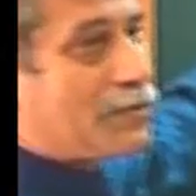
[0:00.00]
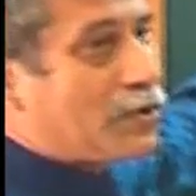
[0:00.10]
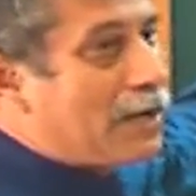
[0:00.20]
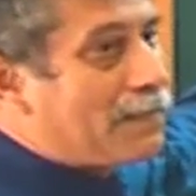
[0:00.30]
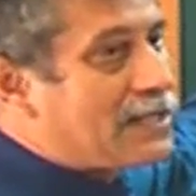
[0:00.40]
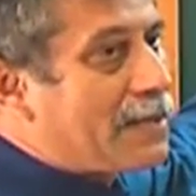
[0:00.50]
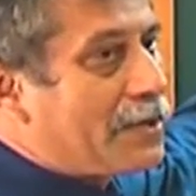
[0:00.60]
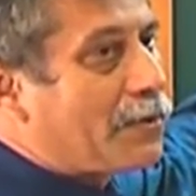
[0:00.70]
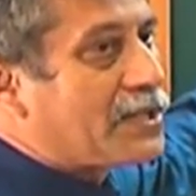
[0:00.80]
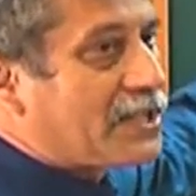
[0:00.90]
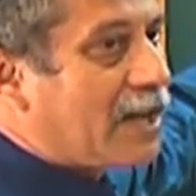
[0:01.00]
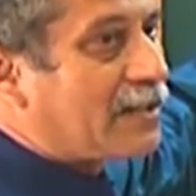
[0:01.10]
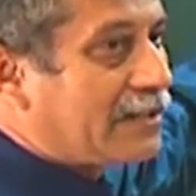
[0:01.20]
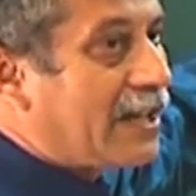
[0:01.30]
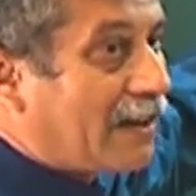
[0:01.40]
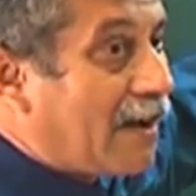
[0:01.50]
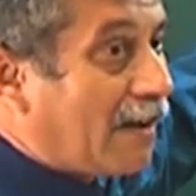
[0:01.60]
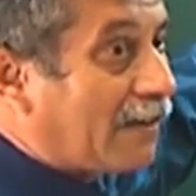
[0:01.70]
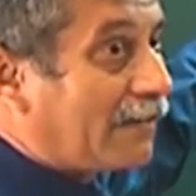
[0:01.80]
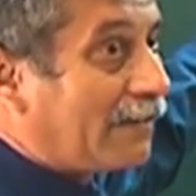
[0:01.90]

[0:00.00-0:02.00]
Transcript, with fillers: m square plus m equation? Are, there are.